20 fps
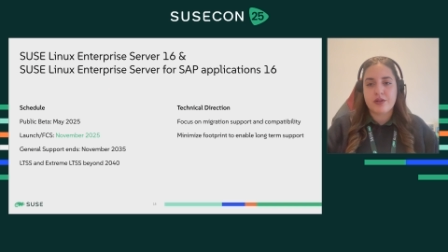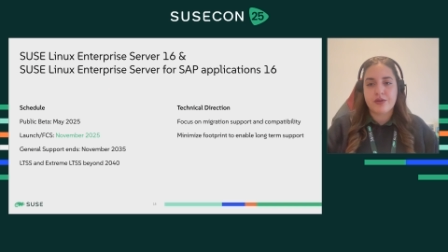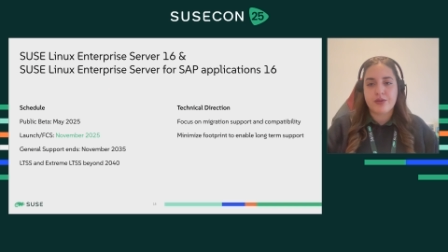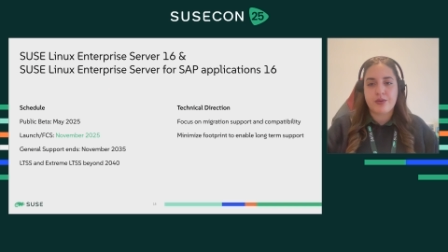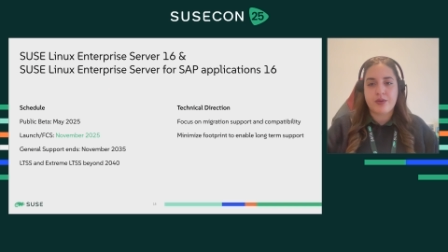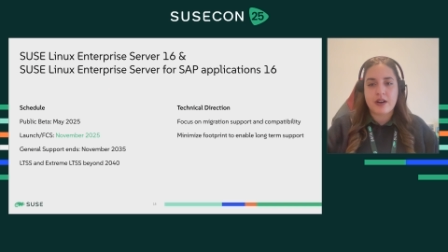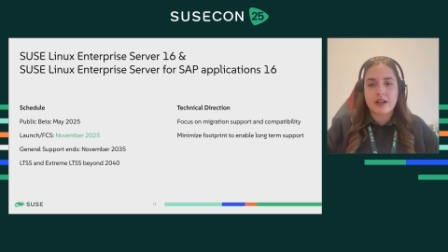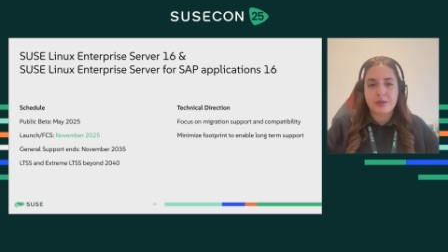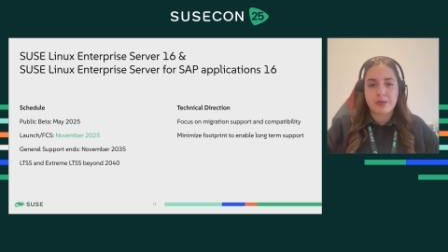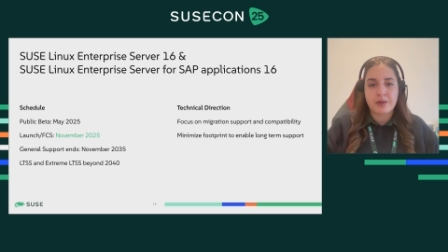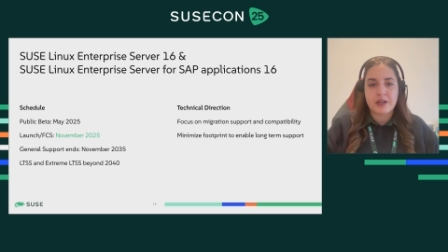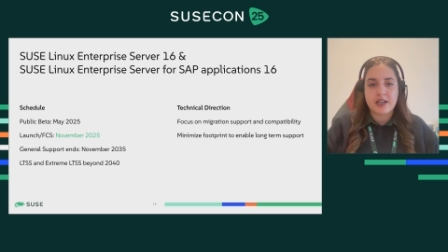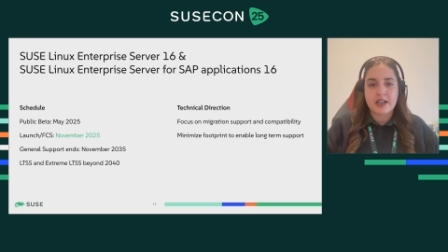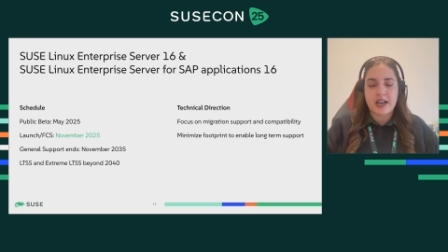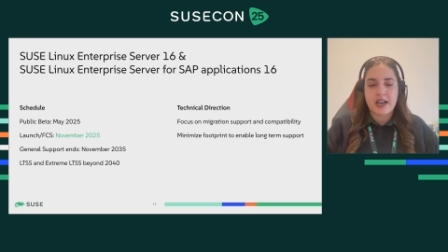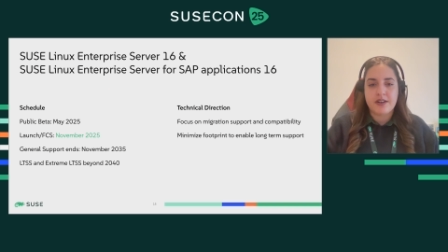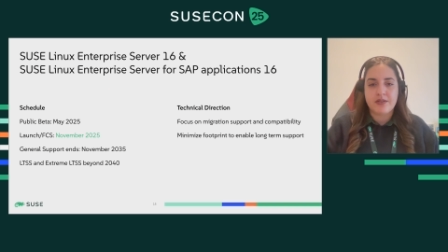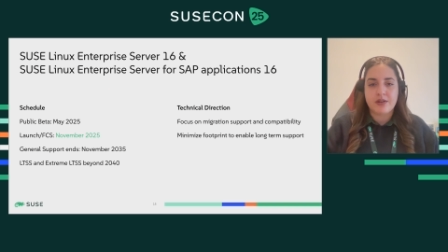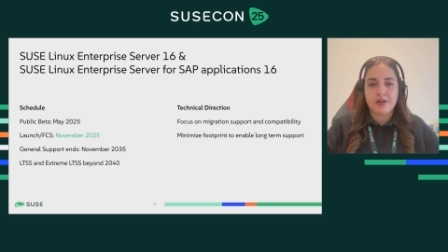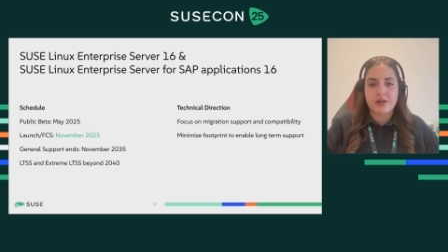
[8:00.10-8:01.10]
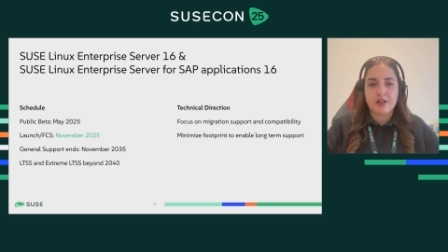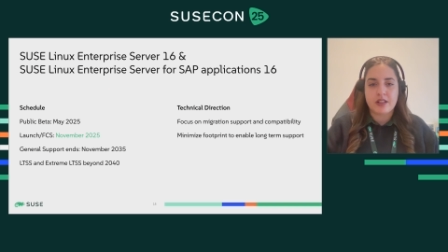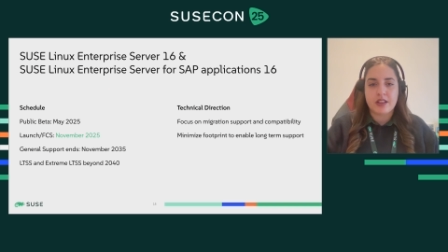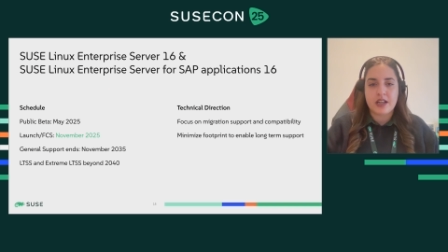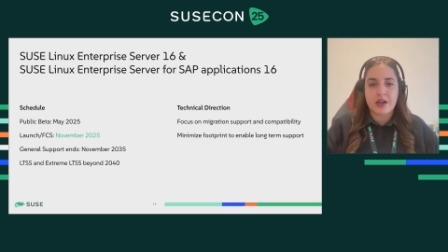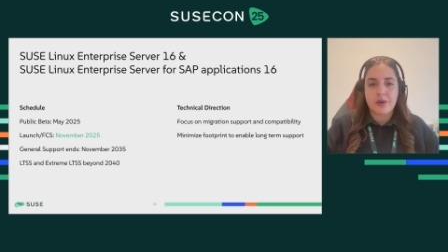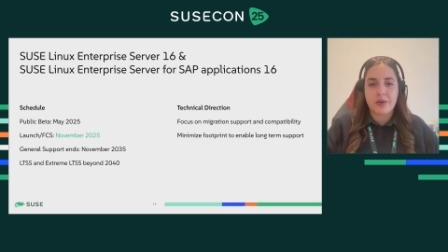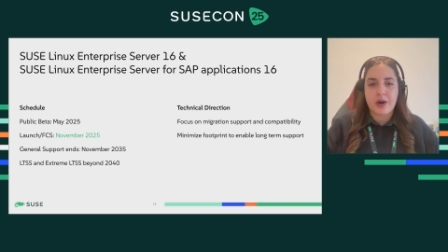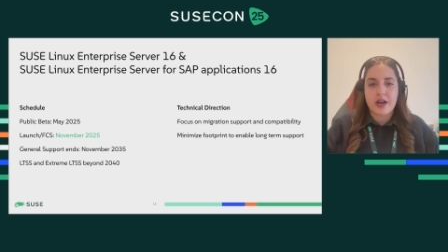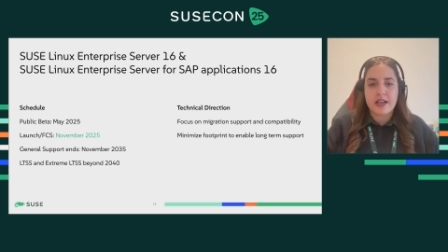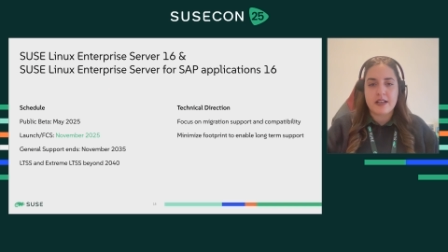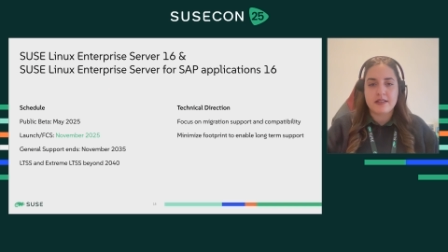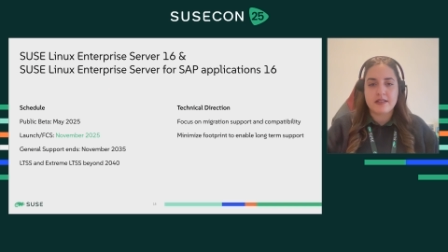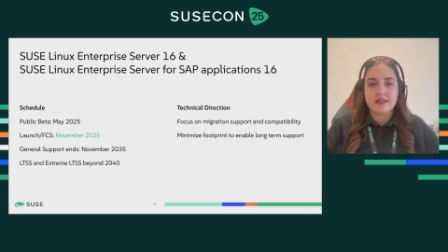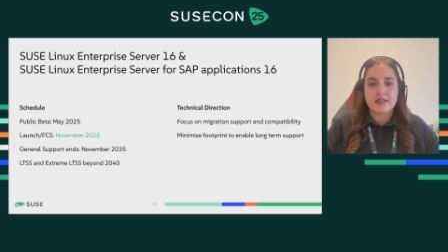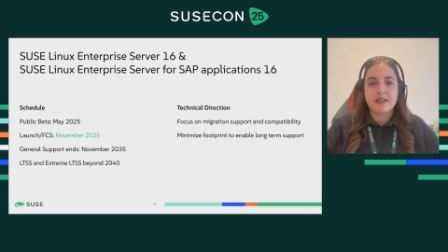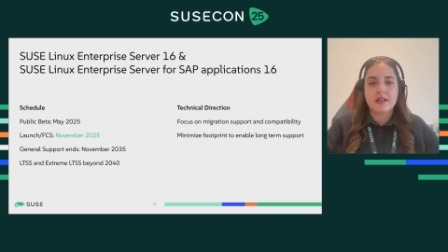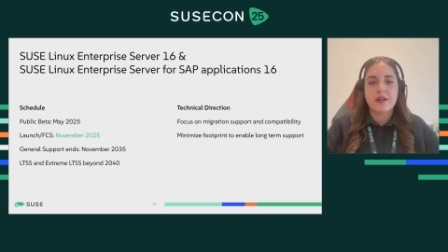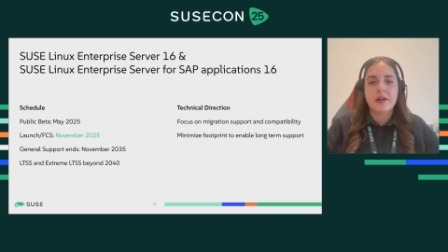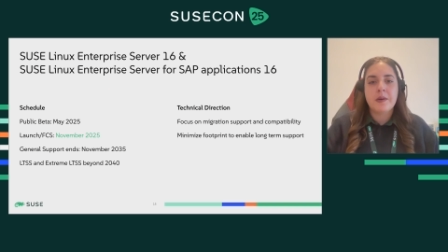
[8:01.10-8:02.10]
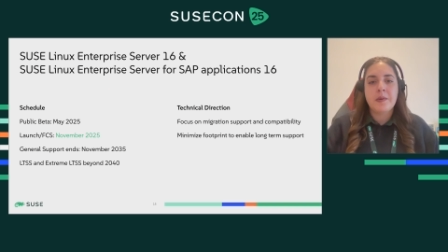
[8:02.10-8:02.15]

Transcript: of what we have on the OS,